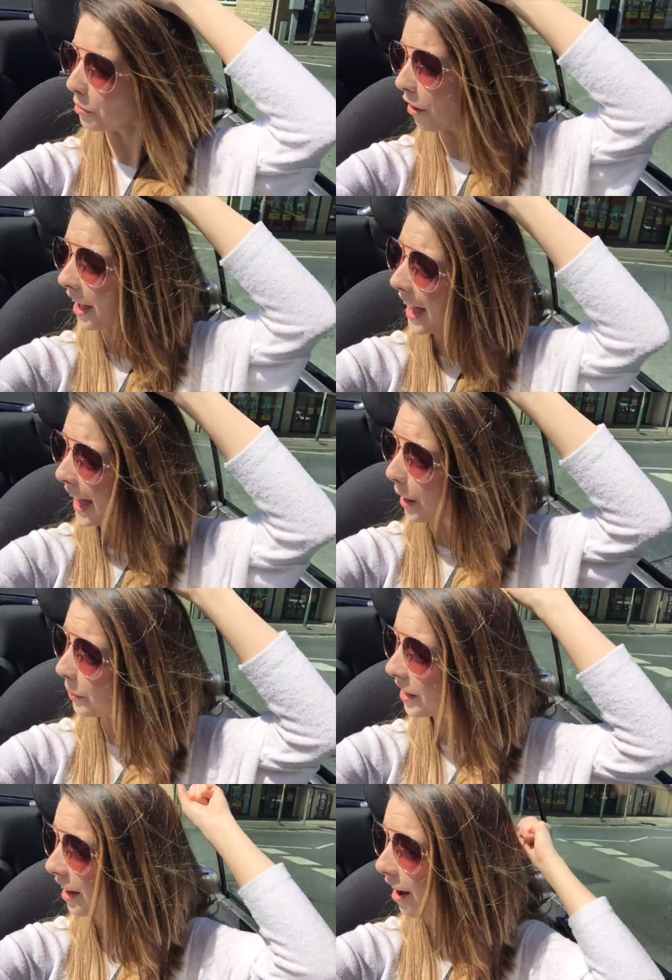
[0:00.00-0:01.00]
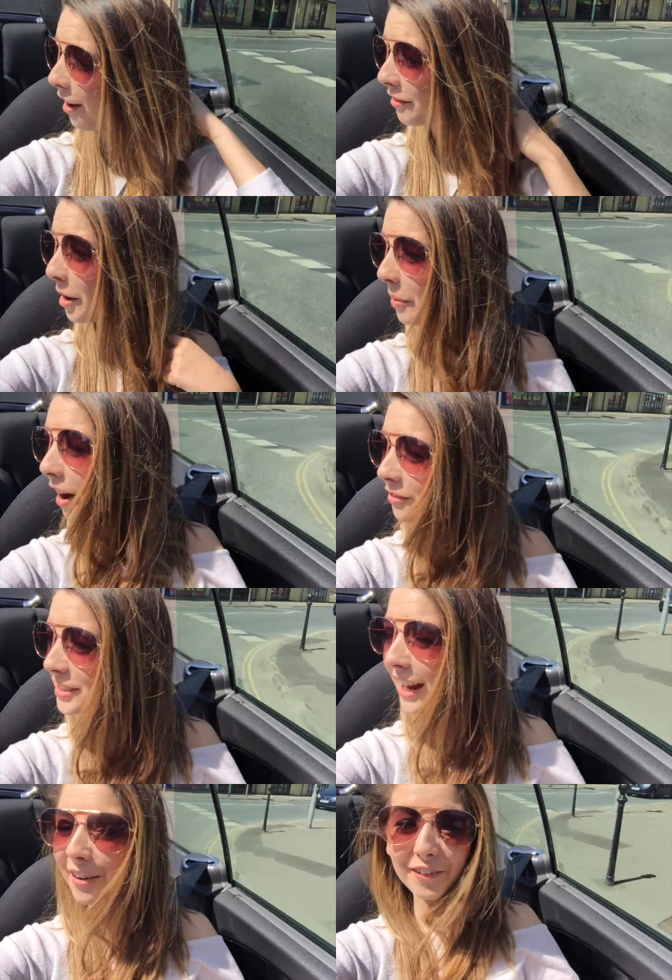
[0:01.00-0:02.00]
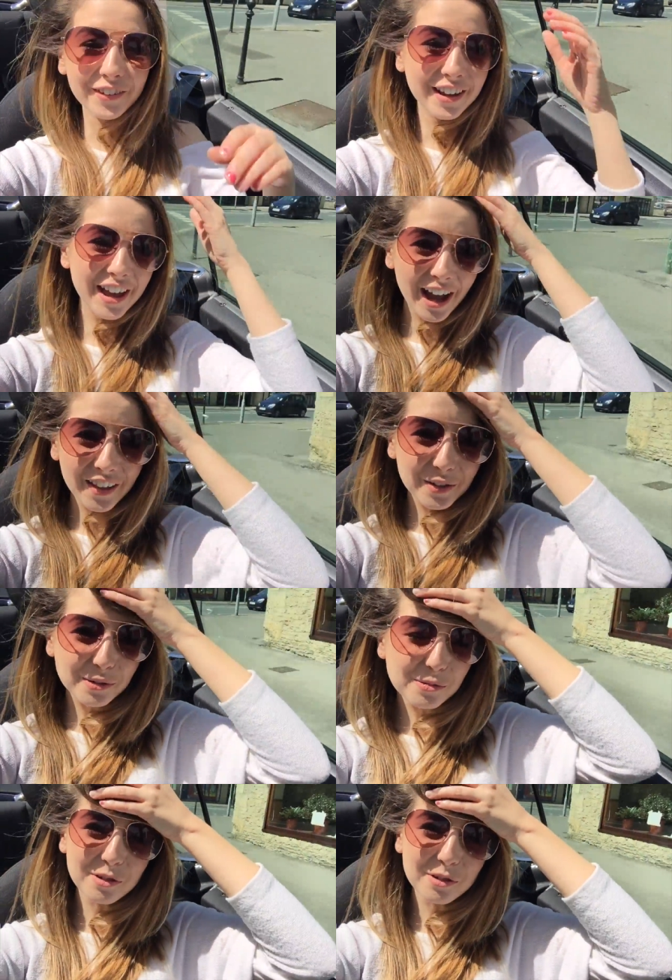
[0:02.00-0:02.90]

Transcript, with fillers: knot hair with that half up, half down, and they were all